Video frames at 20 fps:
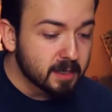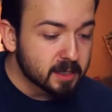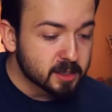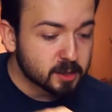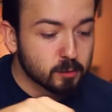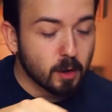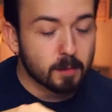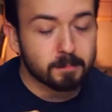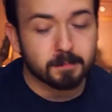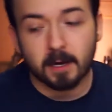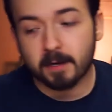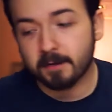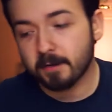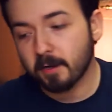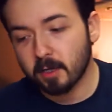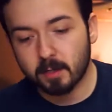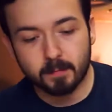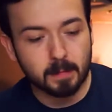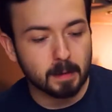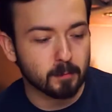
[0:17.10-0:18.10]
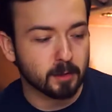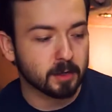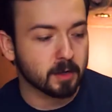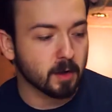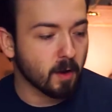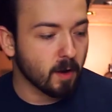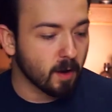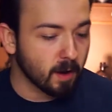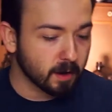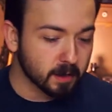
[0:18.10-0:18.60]
swapped out another memory
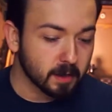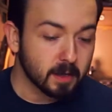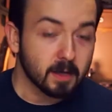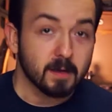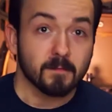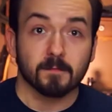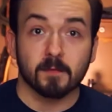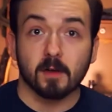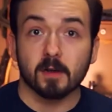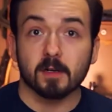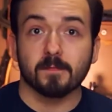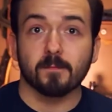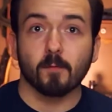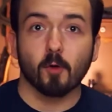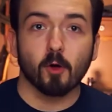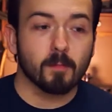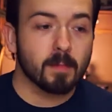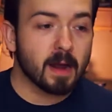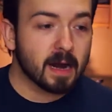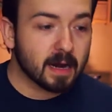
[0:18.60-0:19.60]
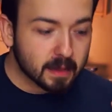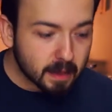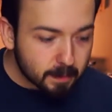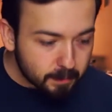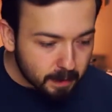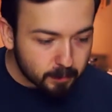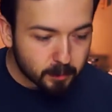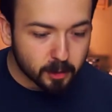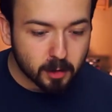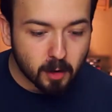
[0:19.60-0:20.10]
card. Forgot to format it, that
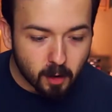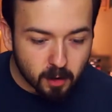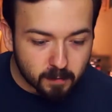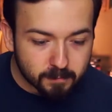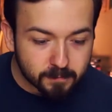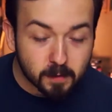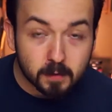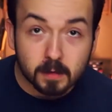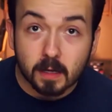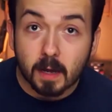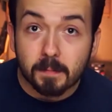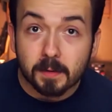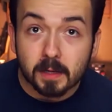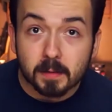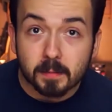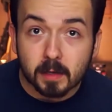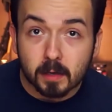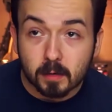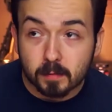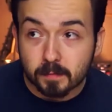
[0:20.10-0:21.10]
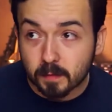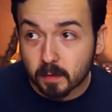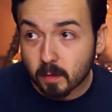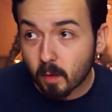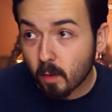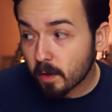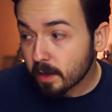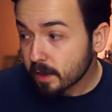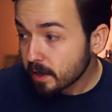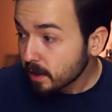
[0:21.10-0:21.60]
memory card filled up in the middle of
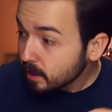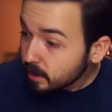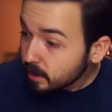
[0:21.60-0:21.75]
recording.